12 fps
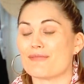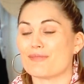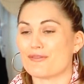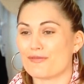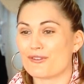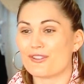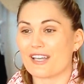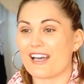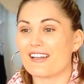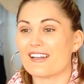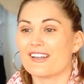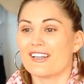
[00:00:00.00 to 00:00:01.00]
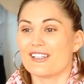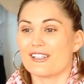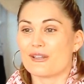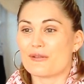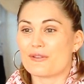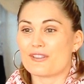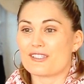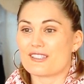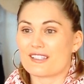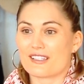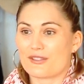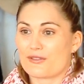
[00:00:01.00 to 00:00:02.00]
but before that, there
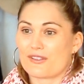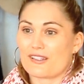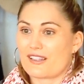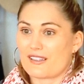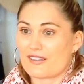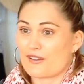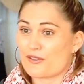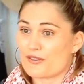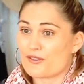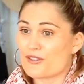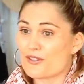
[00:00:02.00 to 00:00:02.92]
was literally nothing I couldn't